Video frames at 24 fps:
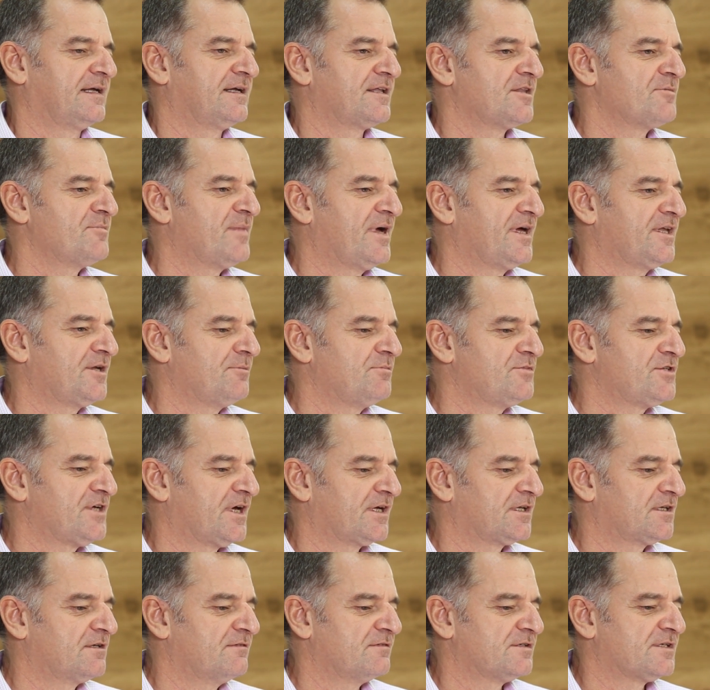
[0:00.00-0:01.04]
Another main
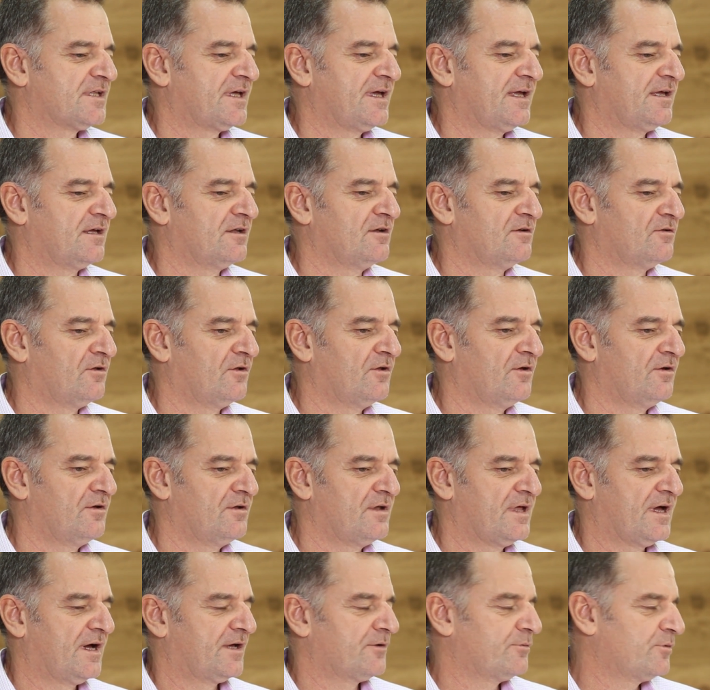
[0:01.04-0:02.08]
objective is they can learn
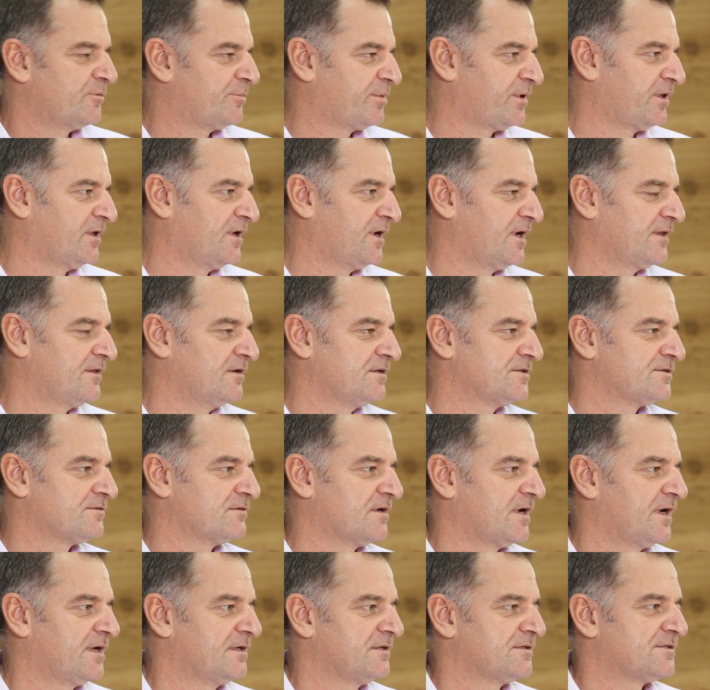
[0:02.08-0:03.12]
how to apply those
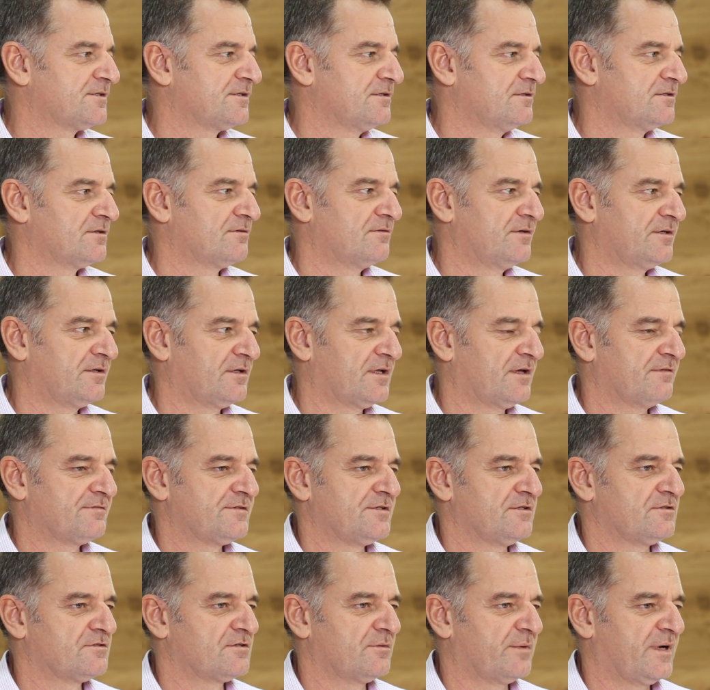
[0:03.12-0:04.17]
rights into real life
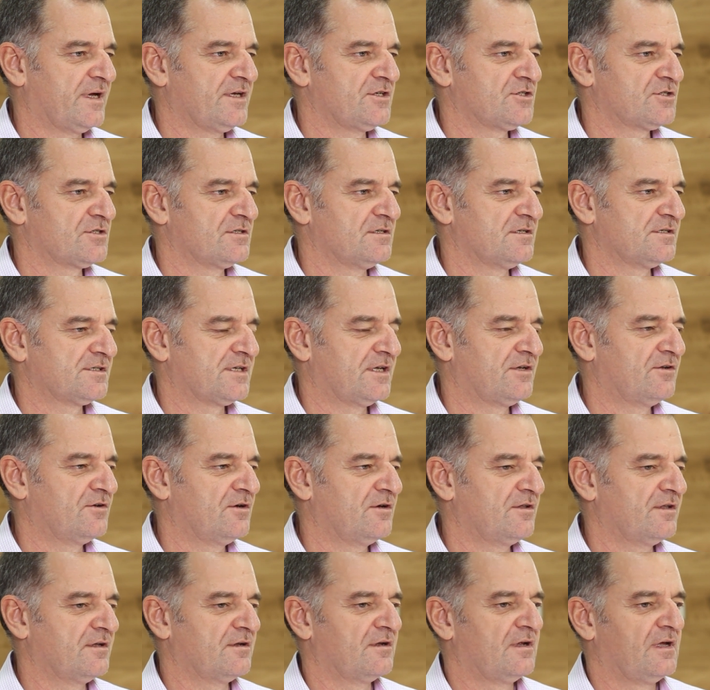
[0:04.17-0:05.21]
situations. They
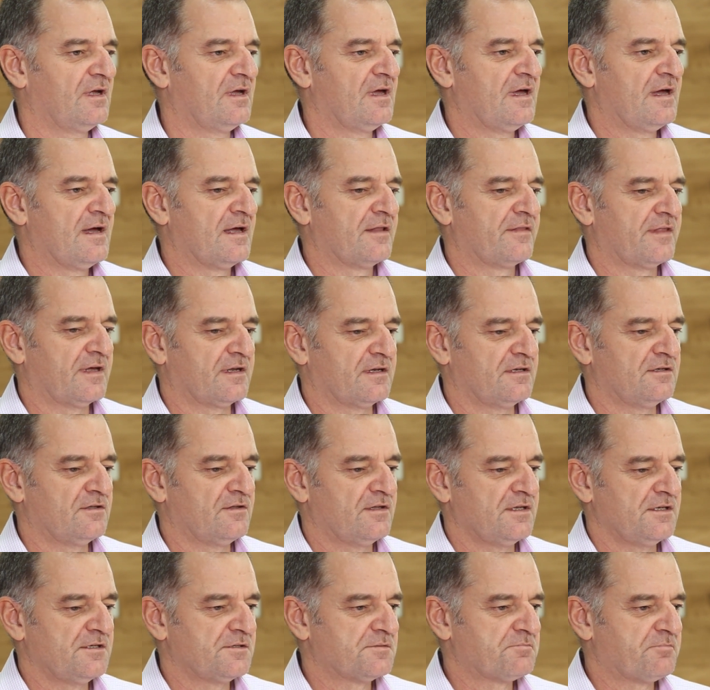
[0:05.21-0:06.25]
know that in
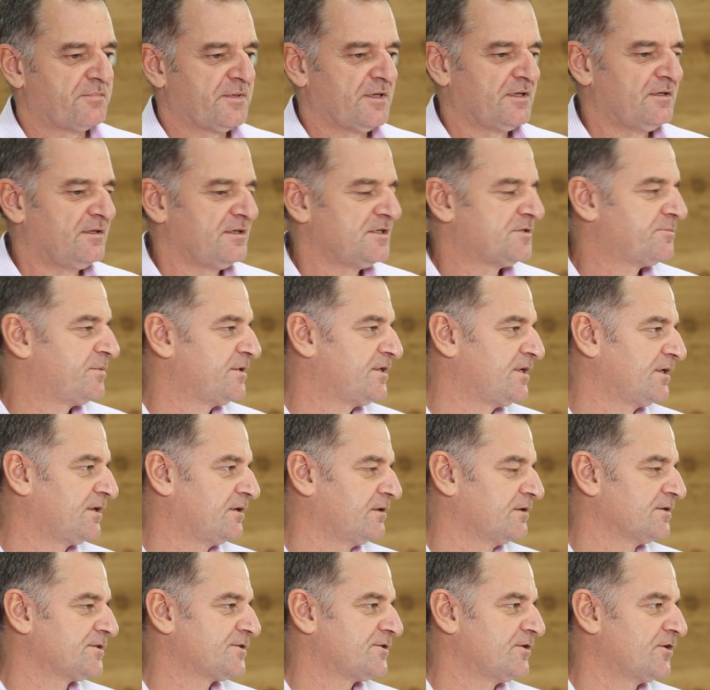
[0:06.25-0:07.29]
these
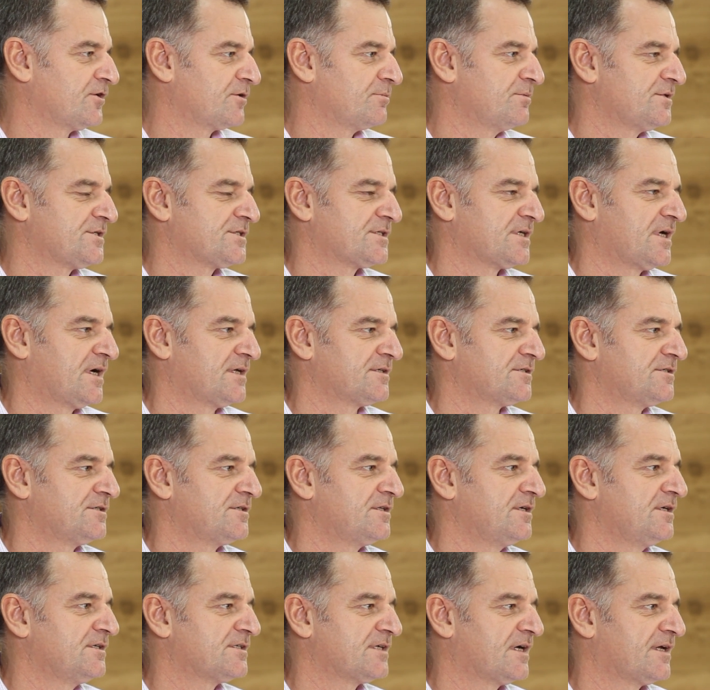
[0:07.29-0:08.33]
particular circumstances,
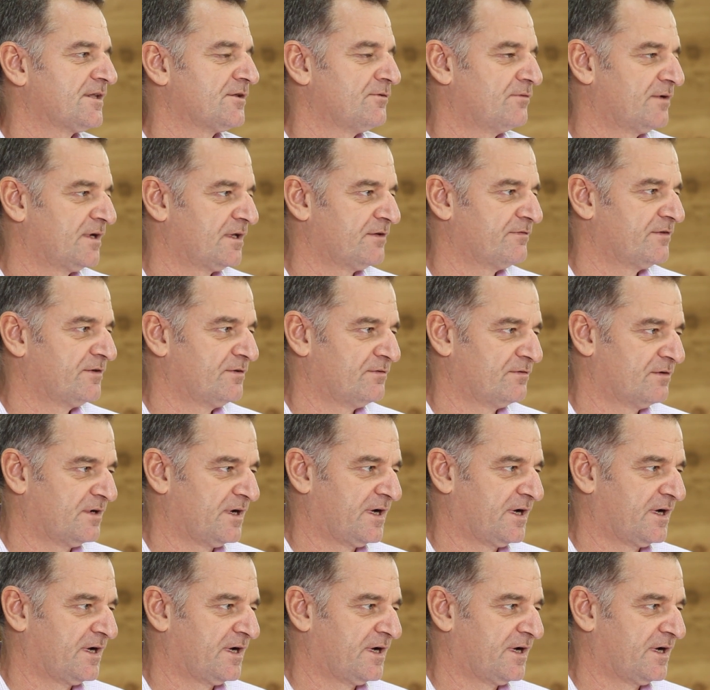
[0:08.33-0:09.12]
these are the relevant